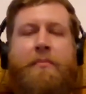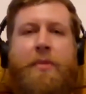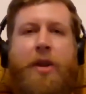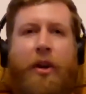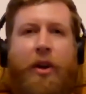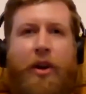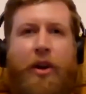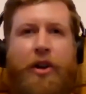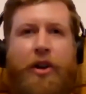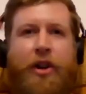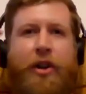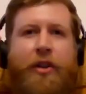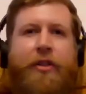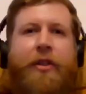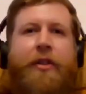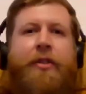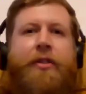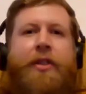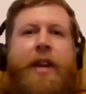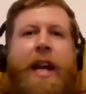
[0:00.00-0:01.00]
delusions
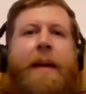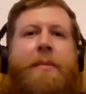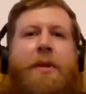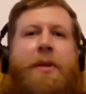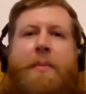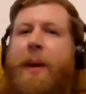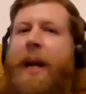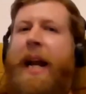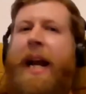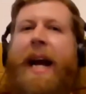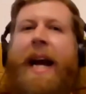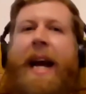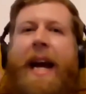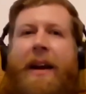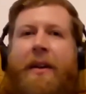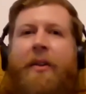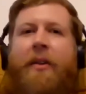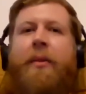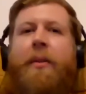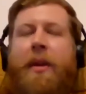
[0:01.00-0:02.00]
that seem to
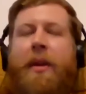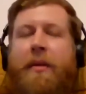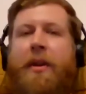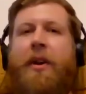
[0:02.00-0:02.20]
play or